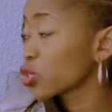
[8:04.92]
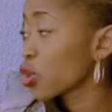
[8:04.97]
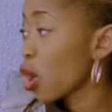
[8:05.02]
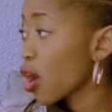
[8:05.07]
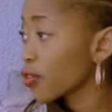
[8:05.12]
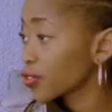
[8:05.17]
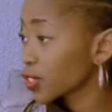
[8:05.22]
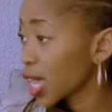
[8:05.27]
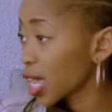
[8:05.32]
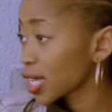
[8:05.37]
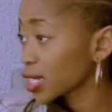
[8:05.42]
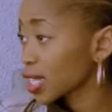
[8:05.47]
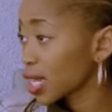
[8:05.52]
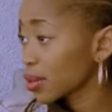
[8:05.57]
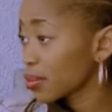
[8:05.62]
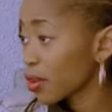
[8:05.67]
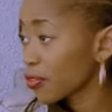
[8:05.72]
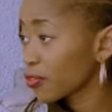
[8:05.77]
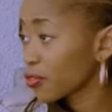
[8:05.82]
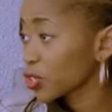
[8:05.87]
after I had done
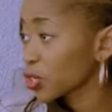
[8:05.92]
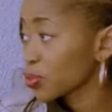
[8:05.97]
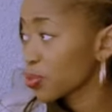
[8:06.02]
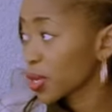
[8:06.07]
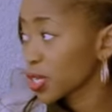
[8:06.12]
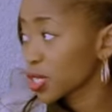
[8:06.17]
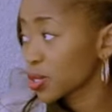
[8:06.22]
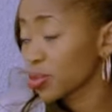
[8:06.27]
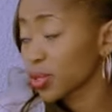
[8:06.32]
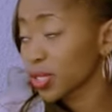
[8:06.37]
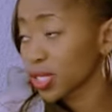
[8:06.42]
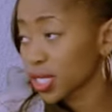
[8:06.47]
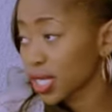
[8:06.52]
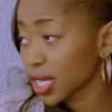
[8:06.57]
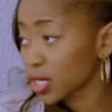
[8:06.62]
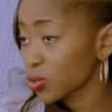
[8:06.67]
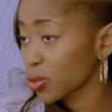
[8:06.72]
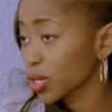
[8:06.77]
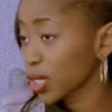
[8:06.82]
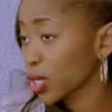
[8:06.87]
my first basement, that's
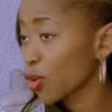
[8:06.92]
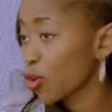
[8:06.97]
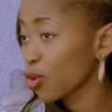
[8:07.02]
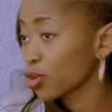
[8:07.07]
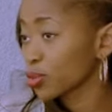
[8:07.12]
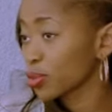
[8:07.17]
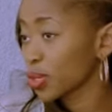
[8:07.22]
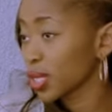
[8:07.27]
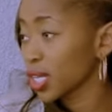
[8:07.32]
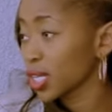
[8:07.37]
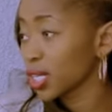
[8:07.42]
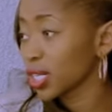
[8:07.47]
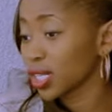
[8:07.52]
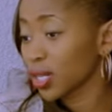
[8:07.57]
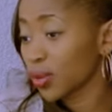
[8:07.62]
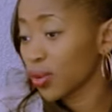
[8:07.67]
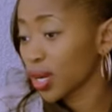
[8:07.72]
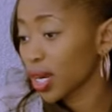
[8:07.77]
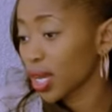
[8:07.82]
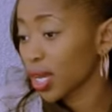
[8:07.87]
when they called me in and they
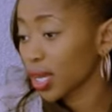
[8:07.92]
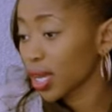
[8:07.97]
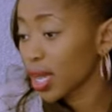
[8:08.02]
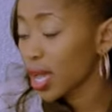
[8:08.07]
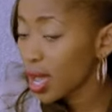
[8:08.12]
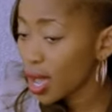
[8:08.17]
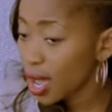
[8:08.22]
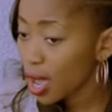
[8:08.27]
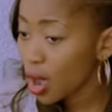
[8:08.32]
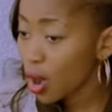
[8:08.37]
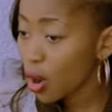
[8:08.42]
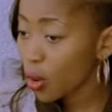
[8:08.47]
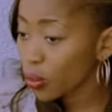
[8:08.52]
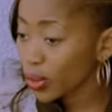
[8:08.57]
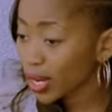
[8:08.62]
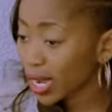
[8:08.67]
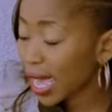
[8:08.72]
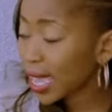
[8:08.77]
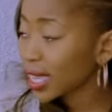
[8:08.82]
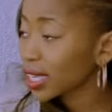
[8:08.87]
were like, we
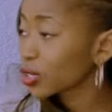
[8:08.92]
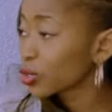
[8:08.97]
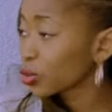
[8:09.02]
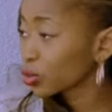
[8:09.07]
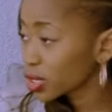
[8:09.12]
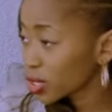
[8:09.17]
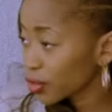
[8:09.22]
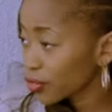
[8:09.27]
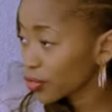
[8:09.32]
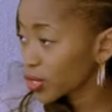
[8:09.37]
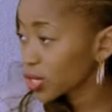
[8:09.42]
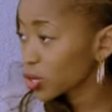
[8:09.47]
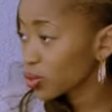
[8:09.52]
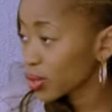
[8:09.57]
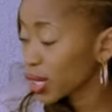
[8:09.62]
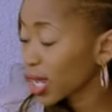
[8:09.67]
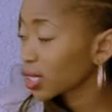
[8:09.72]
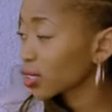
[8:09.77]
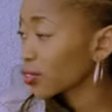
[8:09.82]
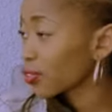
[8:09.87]
like your difference. We
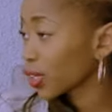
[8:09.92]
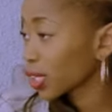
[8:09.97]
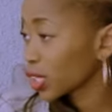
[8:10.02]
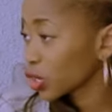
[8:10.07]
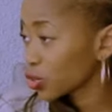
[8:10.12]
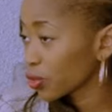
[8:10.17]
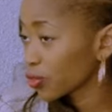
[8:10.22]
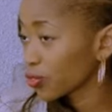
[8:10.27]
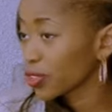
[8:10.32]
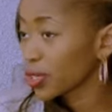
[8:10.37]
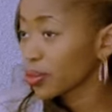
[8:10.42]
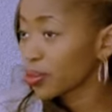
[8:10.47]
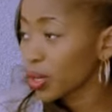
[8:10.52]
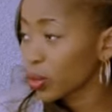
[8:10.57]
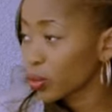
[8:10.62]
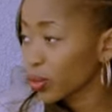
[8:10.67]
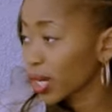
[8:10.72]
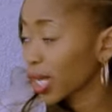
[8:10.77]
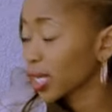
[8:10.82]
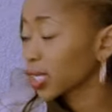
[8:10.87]
like the fact that you're female.
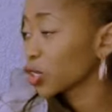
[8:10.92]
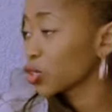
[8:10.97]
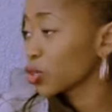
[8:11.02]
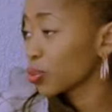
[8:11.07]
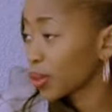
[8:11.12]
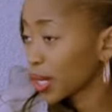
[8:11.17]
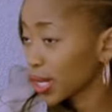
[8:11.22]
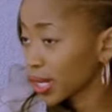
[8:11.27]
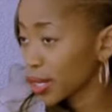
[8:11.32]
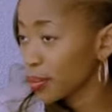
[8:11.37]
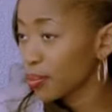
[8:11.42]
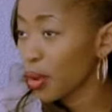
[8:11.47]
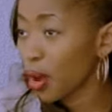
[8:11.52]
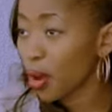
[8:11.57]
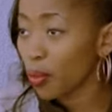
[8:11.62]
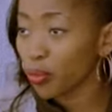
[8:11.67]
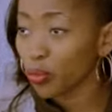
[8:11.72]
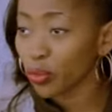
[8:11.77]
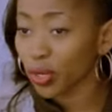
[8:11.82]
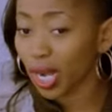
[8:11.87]
We like that you play hip
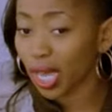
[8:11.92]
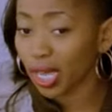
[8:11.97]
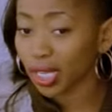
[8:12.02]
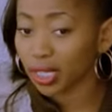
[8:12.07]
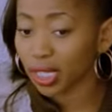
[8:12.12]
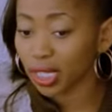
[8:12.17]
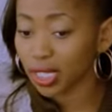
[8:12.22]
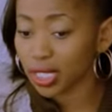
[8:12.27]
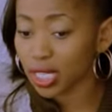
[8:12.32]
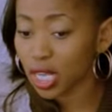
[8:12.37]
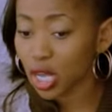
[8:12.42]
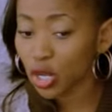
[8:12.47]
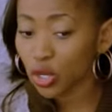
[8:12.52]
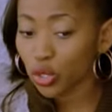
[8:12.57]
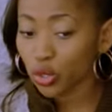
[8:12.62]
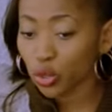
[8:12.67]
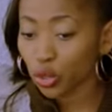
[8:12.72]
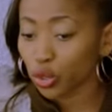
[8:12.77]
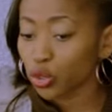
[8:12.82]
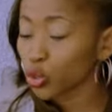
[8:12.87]
hop. We like that
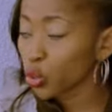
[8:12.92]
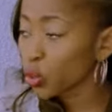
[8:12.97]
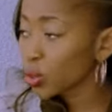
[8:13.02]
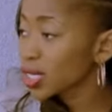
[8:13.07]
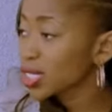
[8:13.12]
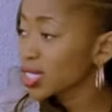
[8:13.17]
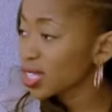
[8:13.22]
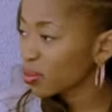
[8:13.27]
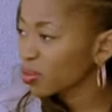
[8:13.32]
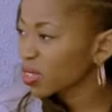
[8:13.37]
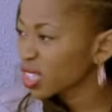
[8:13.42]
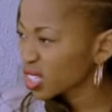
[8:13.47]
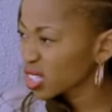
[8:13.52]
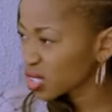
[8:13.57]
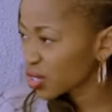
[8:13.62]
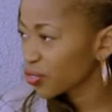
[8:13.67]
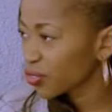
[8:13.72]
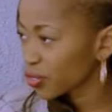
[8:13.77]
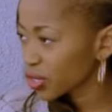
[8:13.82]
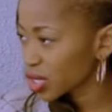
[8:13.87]
you're doing something
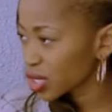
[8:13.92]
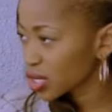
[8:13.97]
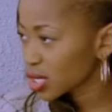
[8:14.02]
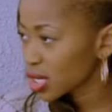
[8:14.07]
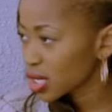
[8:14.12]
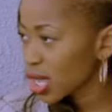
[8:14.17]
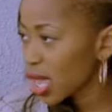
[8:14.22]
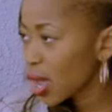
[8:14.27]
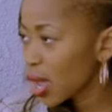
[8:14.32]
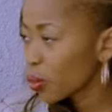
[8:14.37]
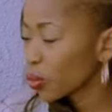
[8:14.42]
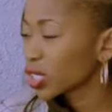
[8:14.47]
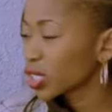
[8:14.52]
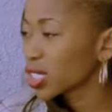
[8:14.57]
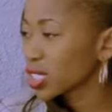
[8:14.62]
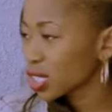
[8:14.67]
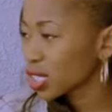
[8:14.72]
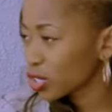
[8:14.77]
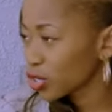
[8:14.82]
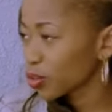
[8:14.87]
different, which is
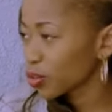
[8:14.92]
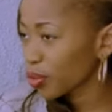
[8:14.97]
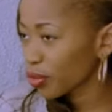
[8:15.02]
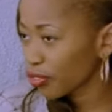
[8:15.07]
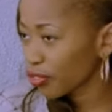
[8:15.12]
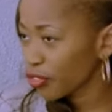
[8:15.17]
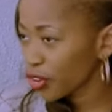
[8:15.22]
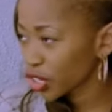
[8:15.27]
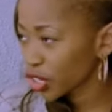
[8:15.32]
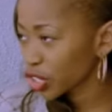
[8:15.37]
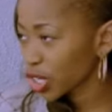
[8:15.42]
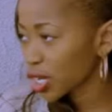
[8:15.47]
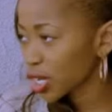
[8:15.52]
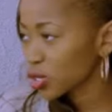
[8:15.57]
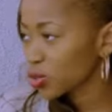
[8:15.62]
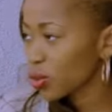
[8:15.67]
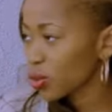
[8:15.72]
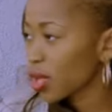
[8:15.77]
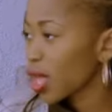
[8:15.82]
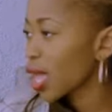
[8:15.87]
a little bit fresh as
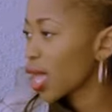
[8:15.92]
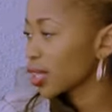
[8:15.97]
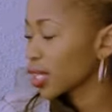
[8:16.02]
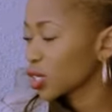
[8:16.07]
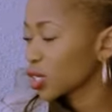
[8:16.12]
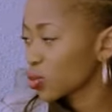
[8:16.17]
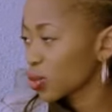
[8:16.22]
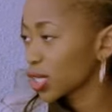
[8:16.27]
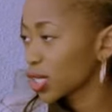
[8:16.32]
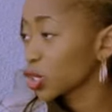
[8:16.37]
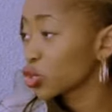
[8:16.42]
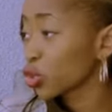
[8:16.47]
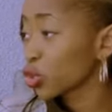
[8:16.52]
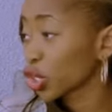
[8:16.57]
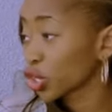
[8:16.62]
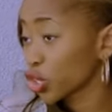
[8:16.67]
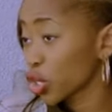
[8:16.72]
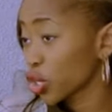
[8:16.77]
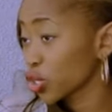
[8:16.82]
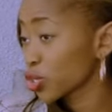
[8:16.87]
well. And that's when they took a
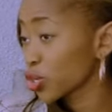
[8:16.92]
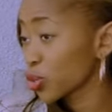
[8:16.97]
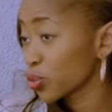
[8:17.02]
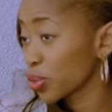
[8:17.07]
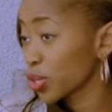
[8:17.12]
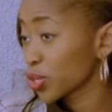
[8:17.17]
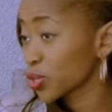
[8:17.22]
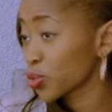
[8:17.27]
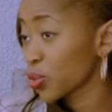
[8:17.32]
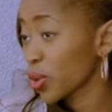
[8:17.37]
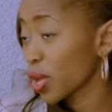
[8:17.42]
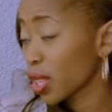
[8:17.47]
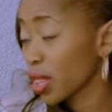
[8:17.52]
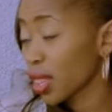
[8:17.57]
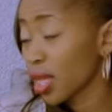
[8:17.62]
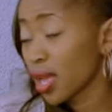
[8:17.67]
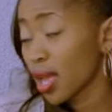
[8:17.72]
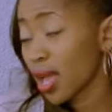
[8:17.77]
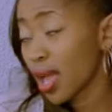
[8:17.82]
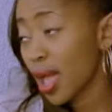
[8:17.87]
chance on me as well.
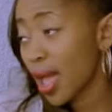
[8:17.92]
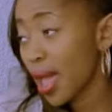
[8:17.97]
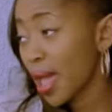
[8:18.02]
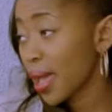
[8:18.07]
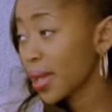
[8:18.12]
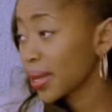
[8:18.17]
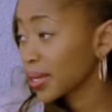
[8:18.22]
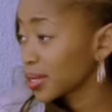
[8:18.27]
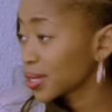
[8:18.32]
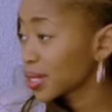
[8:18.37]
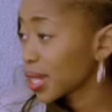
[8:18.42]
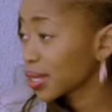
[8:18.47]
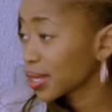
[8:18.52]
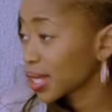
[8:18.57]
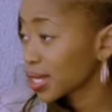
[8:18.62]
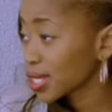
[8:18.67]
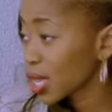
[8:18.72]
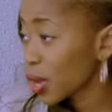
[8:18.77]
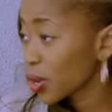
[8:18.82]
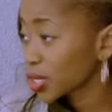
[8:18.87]
And and that's
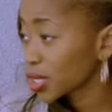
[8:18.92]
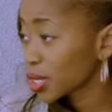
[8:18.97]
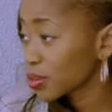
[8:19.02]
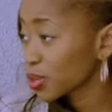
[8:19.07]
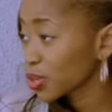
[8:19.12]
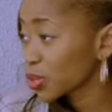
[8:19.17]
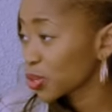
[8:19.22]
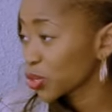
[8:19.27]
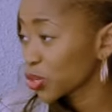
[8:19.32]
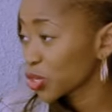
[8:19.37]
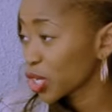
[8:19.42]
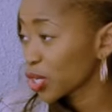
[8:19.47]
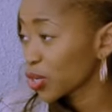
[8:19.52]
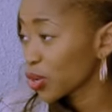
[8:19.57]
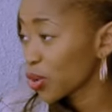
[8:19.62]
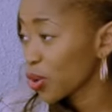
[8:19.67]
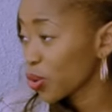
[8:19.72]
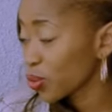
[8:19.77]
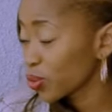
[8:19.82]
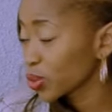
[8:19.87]
how I jumped into Channel
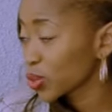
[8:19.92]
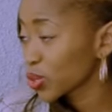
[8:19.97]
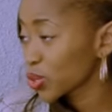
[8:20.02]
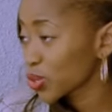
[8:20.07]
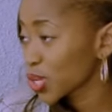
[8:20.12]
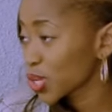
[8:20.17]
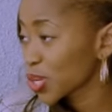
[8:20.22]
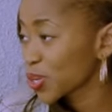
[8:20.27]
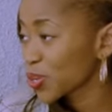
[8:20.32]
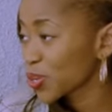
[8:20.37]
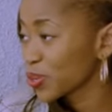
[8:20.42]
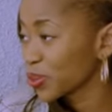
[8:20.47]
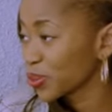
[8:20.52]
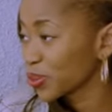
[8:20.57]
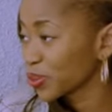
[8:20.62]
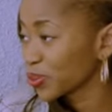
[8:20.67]
O, which is really cool.